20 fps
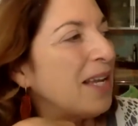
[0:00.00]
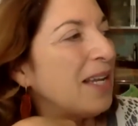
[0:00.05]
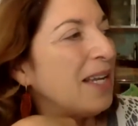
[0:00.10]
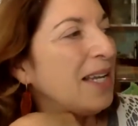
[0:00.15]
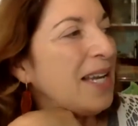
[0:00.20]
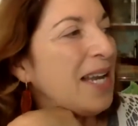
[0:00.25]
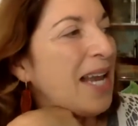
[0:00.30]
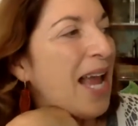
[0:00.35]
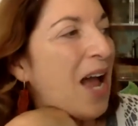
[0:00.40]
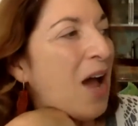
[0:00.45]

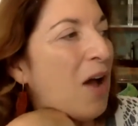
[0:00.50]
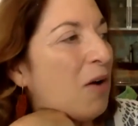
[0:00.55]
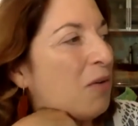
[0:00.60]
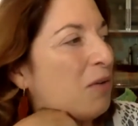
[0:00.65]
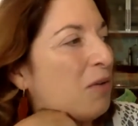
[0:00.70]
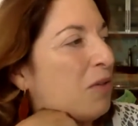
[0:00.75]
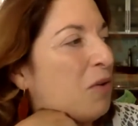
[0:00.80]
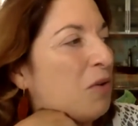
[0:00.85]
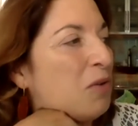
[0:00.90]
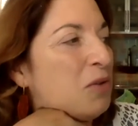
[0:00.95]

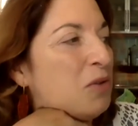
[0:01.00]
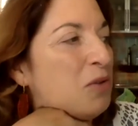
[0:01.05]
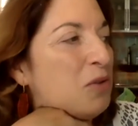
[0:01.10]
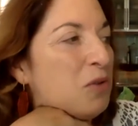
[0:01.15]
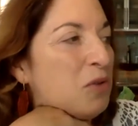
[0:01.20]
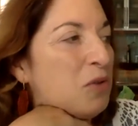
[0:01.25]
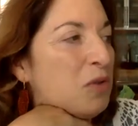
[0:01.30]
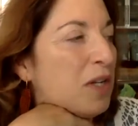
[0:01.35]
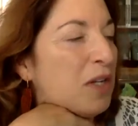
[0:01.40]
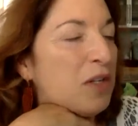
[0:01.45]
Now,
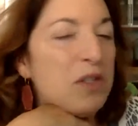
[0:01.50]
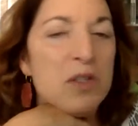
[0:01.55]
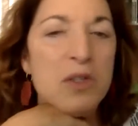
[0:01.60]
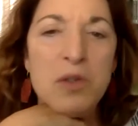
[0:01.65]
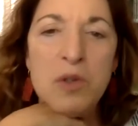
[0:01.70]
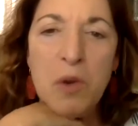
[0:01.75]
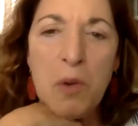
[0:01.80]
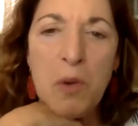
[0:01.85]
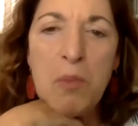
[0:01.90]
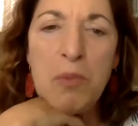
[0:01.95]
they're
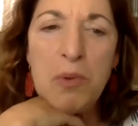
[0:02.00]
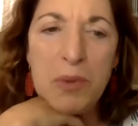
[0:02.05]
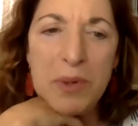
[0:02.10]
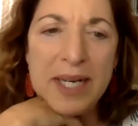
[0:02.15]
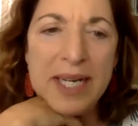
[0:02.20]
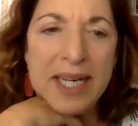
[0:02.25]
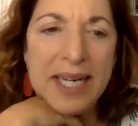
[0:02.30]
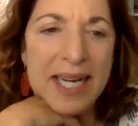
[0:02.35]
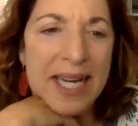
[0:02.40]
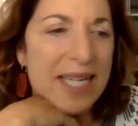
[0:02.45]
so
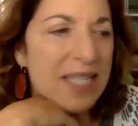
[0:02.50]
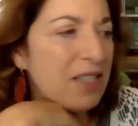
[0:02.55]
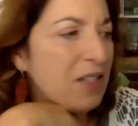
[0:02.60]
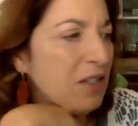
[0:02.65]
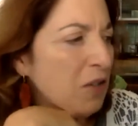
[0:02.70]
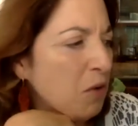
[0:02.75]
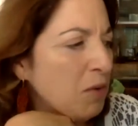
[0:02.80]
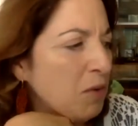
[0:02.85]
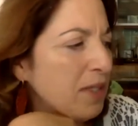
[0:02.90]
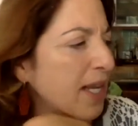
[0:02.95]
pretty and
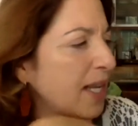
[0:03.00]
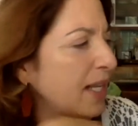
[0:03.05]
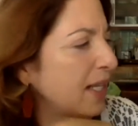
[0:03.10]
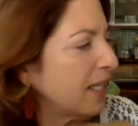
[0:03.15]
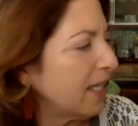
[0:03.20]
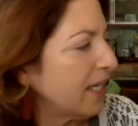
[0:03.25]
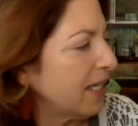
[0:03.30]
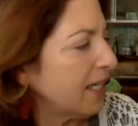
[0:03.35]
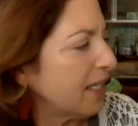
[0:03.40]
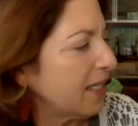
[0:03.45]
so
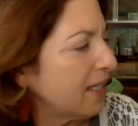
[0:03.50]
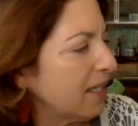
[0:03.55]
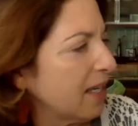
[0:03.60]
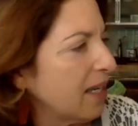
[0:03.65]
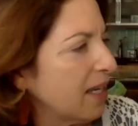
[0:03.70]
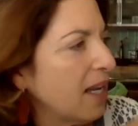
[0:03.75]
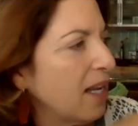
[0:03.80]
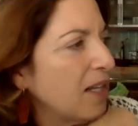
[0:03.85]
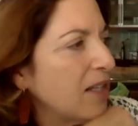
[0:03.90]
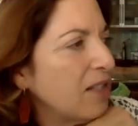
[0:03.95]
delicate.
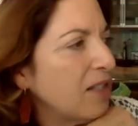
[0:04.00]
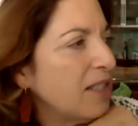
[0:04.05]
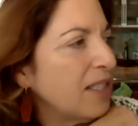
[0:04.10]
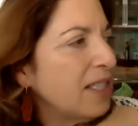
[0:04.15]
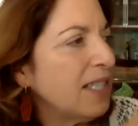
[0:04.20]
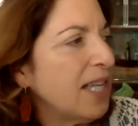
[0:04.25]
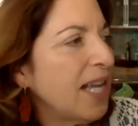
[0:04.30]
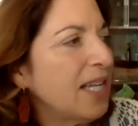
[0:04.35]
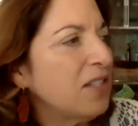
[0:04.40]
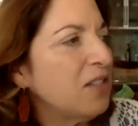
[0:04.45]
Look
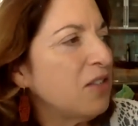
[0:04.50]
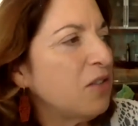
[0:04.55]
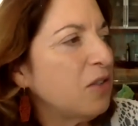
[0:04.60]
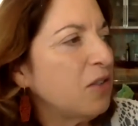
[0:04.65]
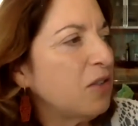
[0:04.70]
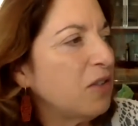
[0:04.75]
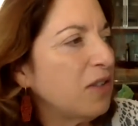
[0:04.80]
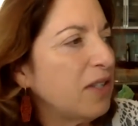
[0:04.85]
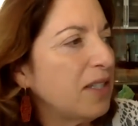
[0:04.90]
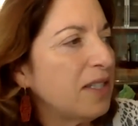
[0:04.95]
at that
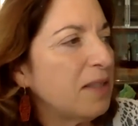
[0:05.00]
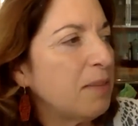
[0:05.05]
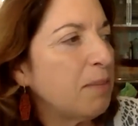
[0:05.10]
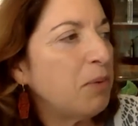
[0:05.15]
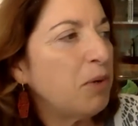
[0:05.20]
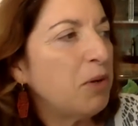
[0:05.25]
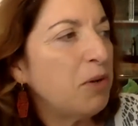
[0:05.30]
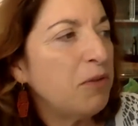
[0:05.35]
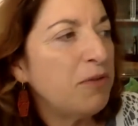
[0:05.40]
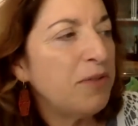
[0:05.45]
circle. It's a
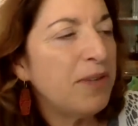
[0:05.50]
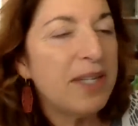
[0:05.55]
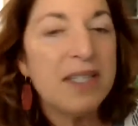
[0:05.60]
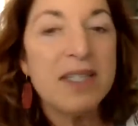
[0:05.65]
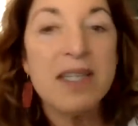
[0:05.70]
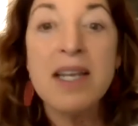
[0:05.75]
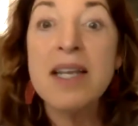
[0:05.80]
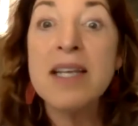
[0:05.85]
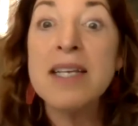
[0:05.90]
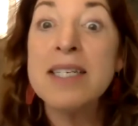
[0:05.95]

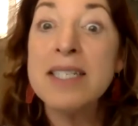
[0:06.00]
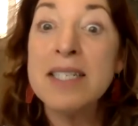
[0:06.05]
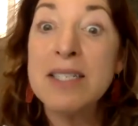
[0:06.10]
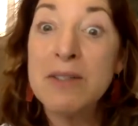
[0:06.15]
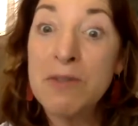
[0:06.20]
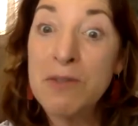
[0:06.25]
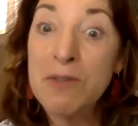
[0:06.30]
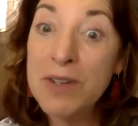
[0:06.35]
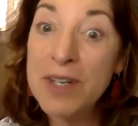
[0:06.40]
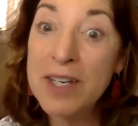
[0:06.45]
perfect
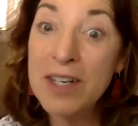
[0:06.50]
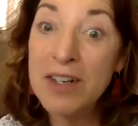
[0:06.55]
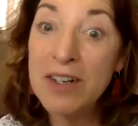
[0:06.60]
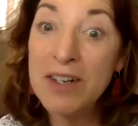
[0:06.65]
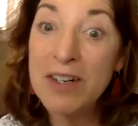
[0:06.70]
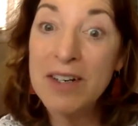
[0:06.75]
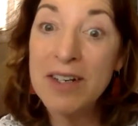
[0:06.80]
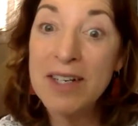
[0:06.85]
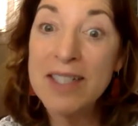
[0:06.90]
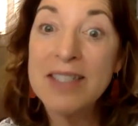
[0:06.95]

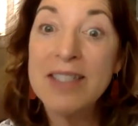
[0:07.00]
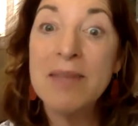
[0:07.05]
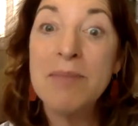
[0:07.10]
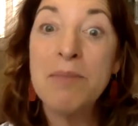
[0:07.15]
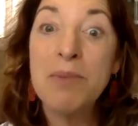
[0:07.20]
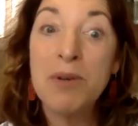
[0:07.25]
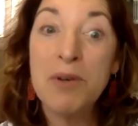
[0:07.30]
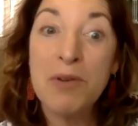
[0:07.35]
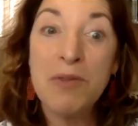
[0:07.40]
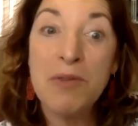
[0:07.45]
sphere. It's
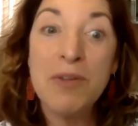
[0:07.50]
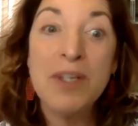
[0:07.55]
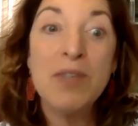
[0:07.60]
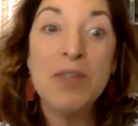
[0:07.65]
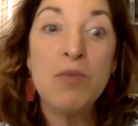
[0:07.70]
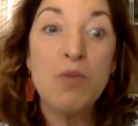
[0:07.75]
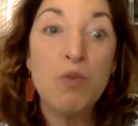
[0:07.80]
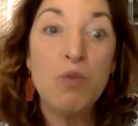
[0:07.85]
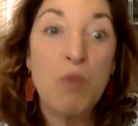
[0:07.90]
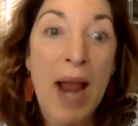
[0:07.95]
a perfect
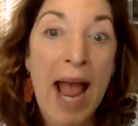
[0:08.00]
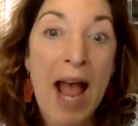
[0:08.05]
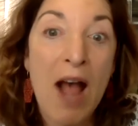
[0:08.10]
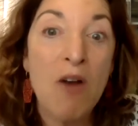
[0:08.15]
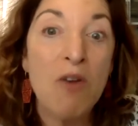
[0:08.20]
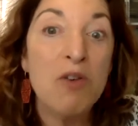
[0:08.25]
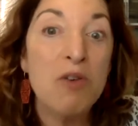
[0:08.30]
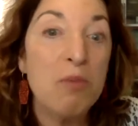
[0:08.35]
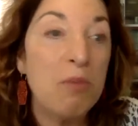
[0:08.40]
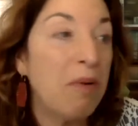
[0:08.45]

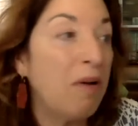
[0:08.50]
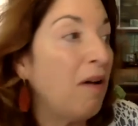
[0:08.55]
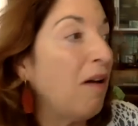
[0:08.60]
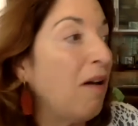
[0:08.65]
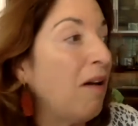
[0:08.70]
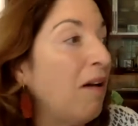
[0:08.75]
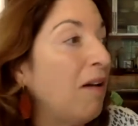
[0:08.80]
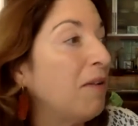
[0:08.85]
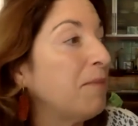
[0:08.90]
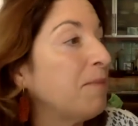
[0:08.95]
round
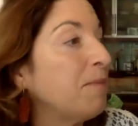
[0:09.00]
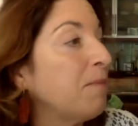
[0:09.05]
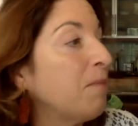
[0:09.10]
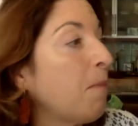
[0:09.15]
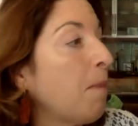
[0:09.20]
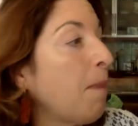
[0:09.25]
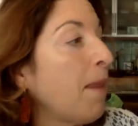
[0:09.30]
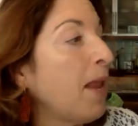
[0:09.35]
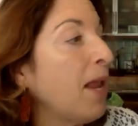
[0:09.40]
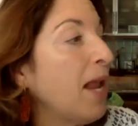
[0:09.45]
ball.
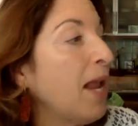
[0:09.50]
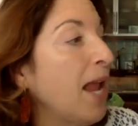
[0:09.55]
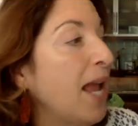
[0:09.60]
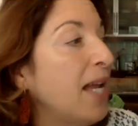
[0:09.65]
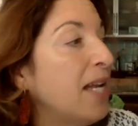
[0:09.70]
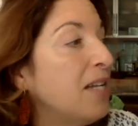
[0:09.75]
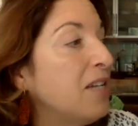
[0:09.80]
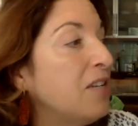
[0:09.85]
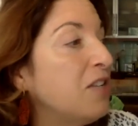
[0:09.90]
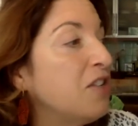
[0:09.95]
And
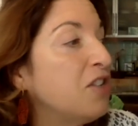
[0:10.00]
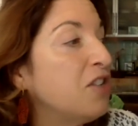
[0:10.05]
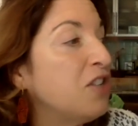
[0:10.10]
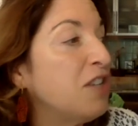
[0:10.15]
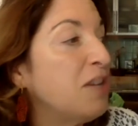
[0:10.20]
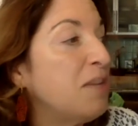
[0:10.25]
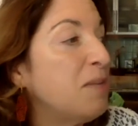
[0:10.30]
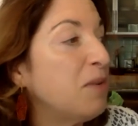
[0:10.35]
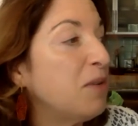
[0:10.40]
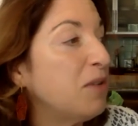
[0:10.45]
it
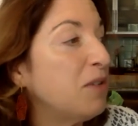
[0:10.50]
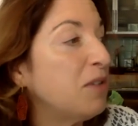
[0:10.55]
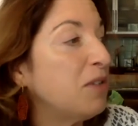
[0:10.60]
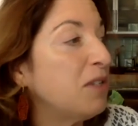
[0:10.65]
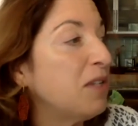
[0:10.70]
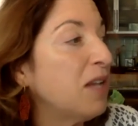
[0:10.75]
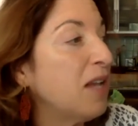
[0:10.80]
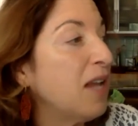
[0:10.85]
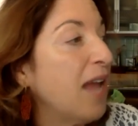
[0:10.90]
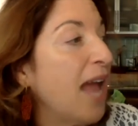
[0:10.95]
shimmers,
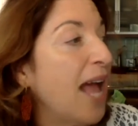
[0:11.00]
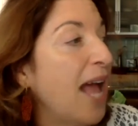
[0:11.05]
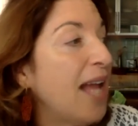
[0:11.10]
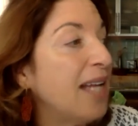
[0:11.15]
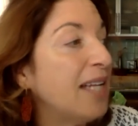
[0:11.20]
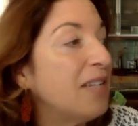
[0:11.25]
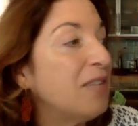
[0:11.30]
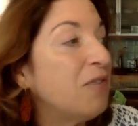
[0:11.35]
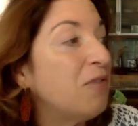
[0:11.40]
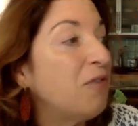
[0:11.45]
and
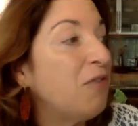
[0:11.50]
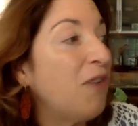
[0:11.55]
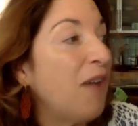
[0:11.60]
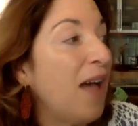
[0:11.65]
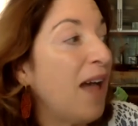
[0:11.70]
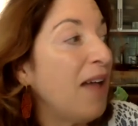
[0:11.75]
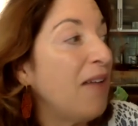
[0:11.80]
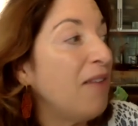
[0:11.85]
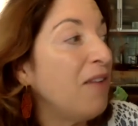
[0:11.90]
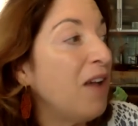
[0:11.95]
it's
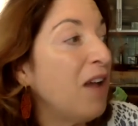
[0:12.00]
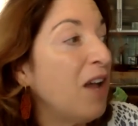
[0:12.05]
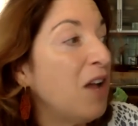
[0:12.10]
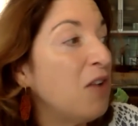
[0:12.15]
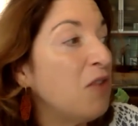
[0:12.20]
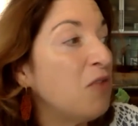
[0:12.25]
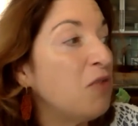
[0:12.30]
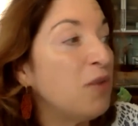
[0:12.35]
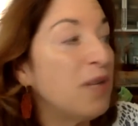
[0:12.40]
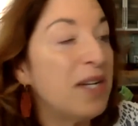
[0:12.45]

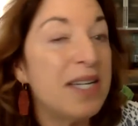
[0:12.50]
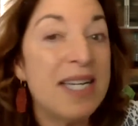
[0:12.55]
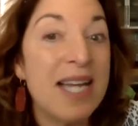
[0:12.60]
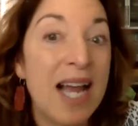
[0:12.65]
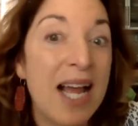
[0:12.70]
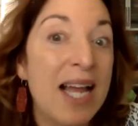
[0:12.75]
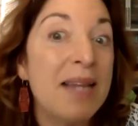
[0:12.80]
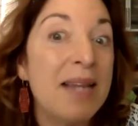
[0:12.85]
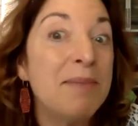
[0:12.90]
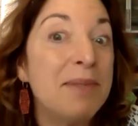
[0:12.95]
500
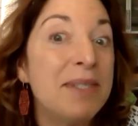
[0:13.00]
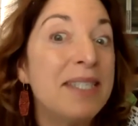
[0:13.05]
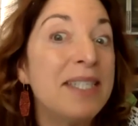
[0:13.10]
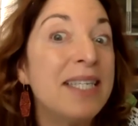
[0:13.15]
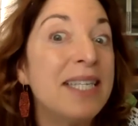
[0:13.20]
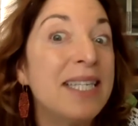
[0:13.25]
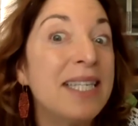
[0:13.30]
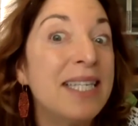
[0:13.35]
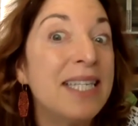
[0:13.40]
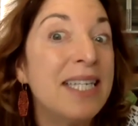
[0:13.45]
times
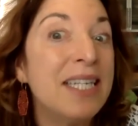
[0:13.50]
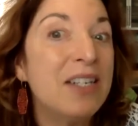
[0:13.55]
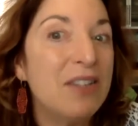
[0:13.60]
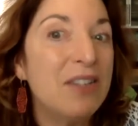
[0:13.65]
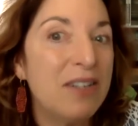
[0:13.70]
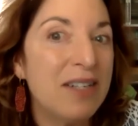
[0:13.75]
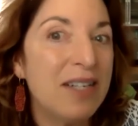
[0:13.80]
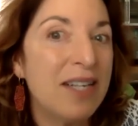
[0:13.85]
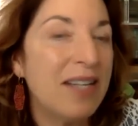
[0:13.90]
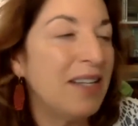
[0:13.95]

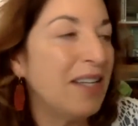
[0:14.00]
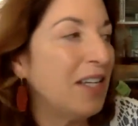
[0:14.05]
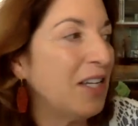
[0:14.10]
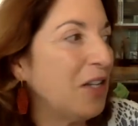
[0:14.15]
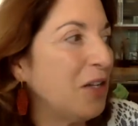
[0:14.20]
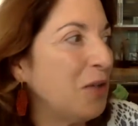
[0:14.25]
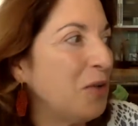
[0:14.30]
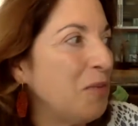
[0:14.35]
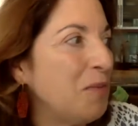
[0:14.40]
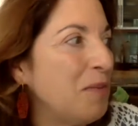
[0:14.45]
thinner than the
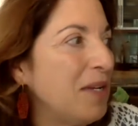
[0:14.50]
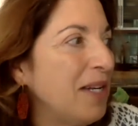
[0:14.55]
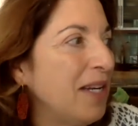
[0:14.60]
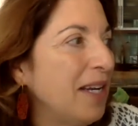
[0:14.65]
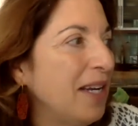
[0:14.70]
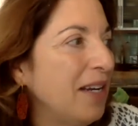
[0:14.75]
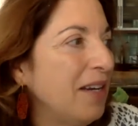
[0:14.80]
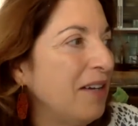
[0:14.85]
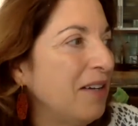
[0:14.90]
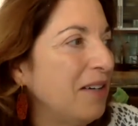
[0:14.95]
human
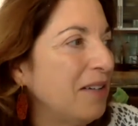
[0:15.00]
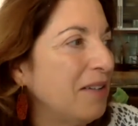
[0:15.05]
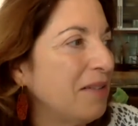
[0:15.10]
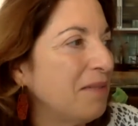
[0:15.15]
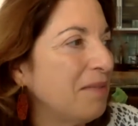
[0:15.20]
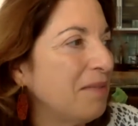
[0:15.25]
hair.